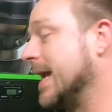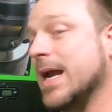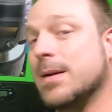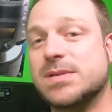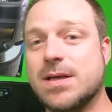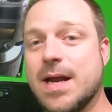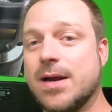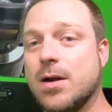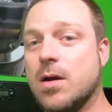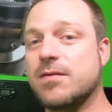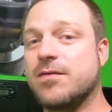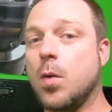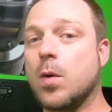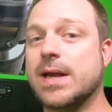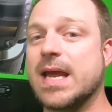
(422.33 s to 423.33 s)
amps like our
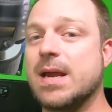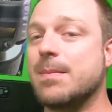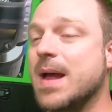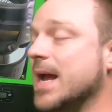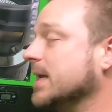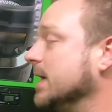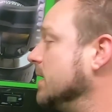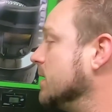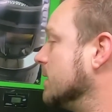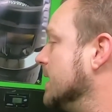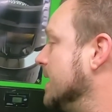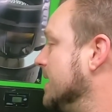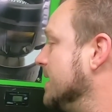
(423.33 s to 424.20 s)
4K back here,